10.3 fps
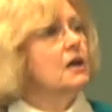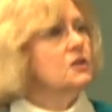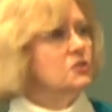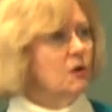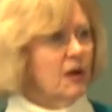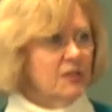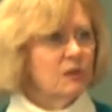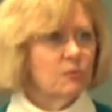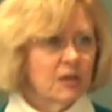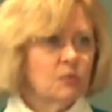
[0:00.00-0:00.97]
So I
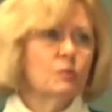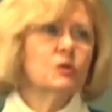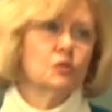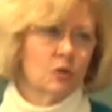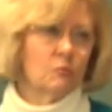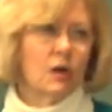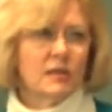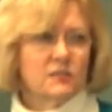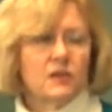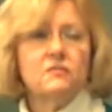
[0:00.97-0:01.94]
think they, we're doing a,
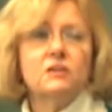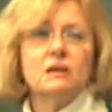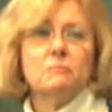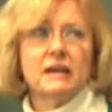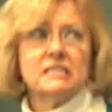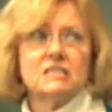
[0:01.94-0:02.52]
EVMS